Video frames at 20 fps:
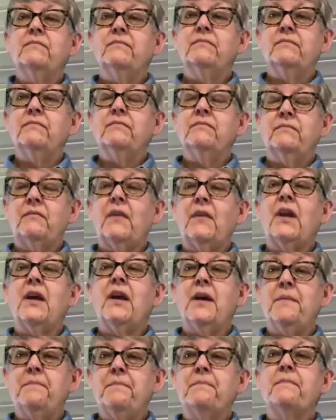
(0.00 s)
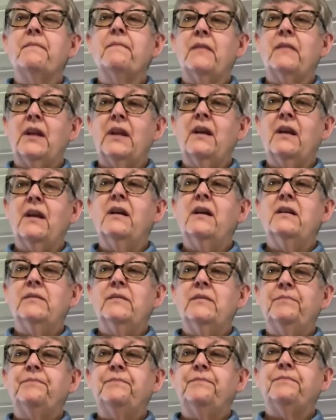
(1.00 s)
So we'll have a
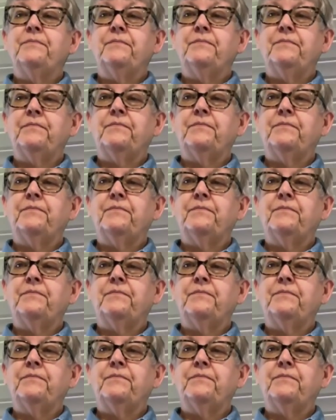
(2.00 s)
few, I